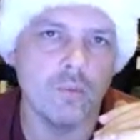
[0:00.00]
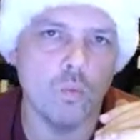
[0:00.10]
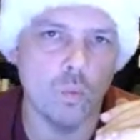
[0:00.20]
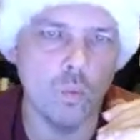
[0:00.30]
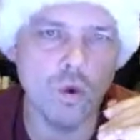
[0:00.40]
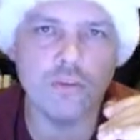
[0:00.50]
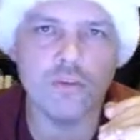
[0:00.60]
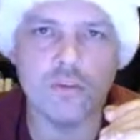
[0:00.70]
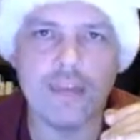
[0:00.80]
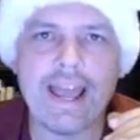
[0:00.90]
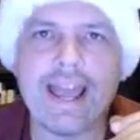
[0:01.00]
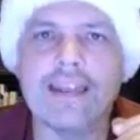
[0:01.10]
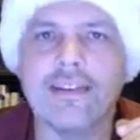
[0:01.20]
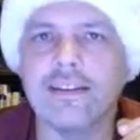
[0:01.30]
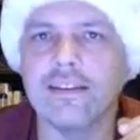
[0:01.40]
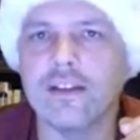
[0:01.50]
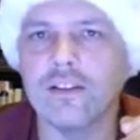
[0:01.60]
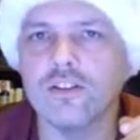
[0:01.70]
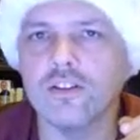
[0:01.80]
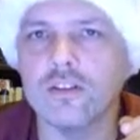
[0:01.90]
with some added
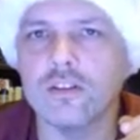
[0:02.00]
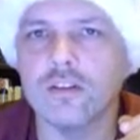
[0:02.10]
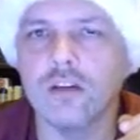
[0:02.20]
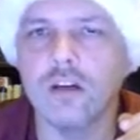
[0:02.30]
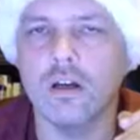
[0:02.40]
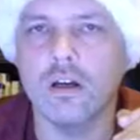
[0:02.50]
intelligence